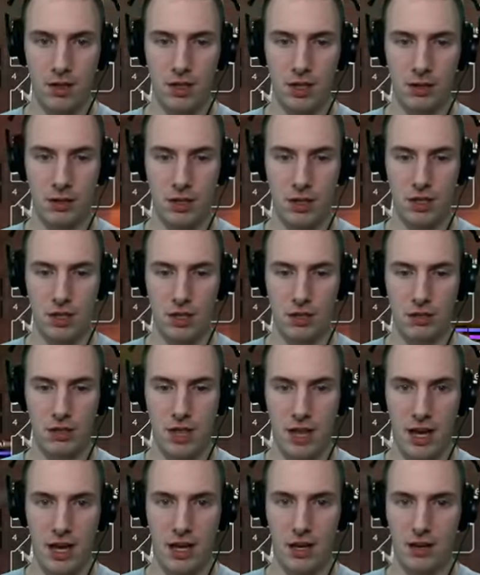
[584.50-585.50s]
going to do
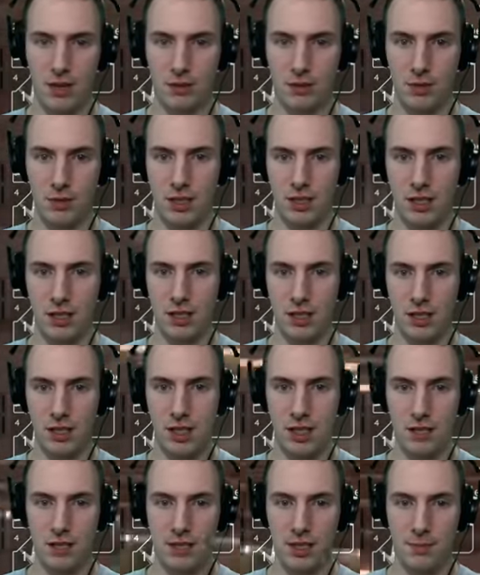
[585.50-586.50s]
that. I'm just going to
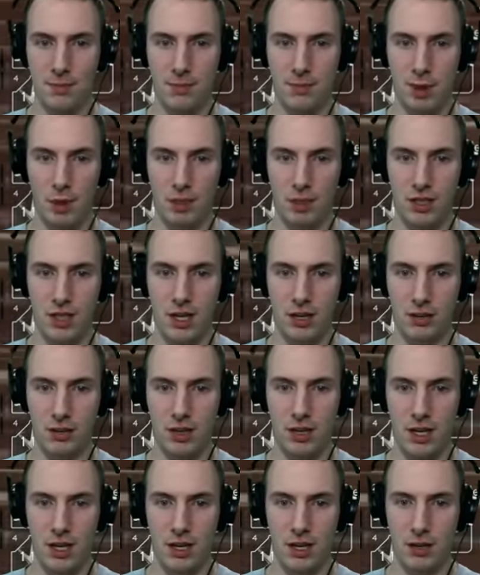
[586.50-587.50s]
let it poke down
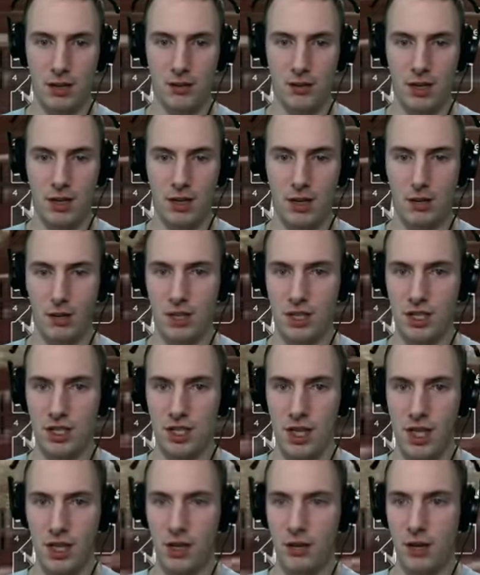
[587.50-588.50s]
on him, which is
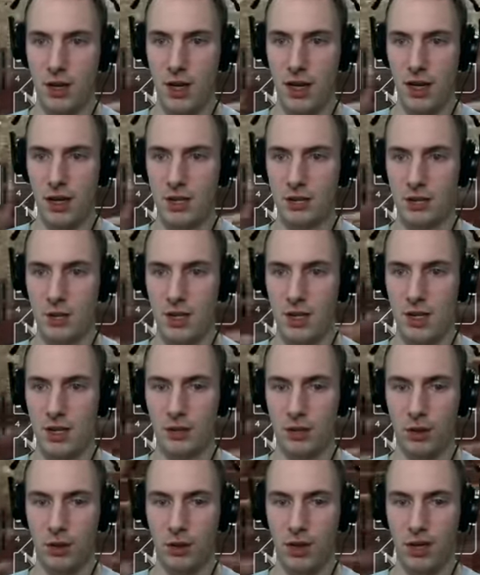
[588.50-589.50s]
a-okay as we kind of
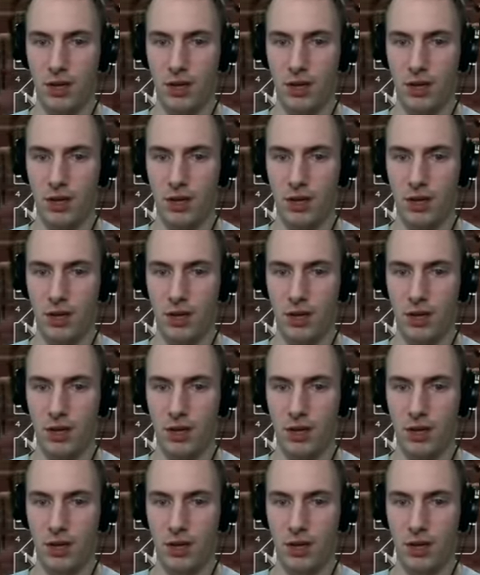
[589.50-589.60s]
poke